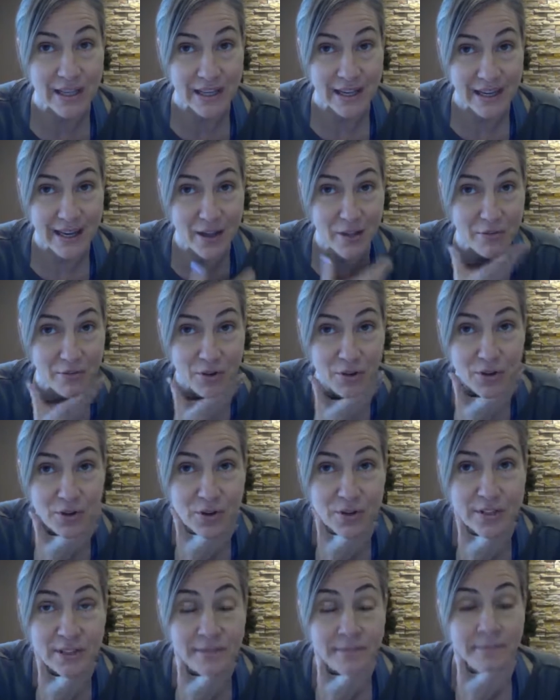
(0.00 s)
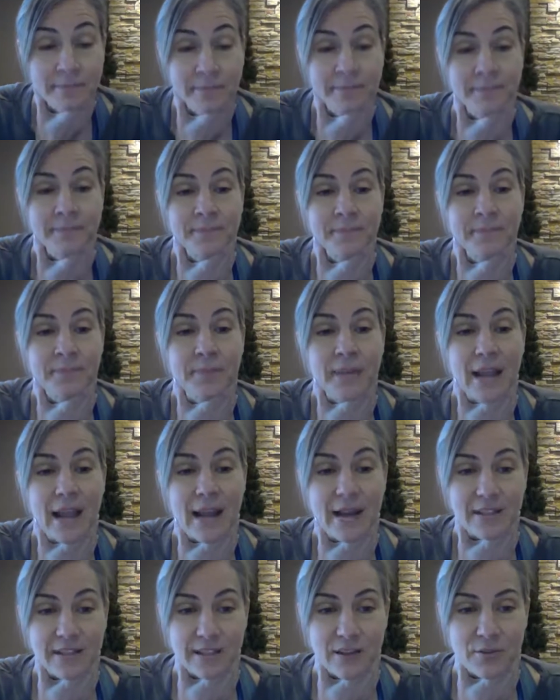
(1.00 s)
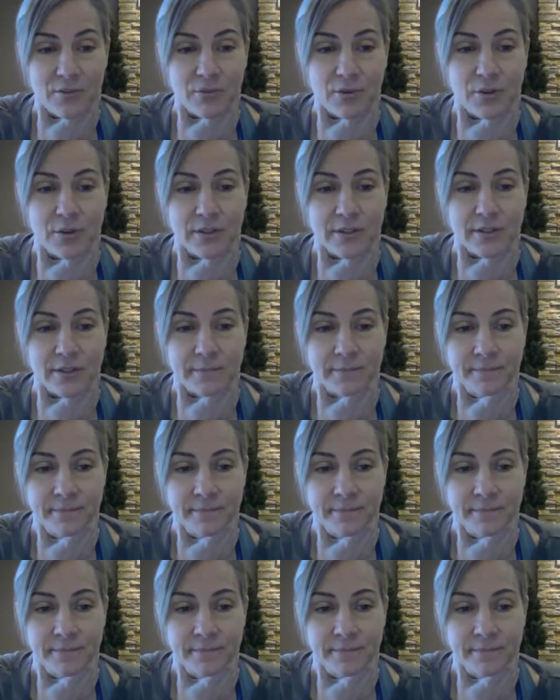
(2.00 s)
Inhale through your nose, exhale through your nose.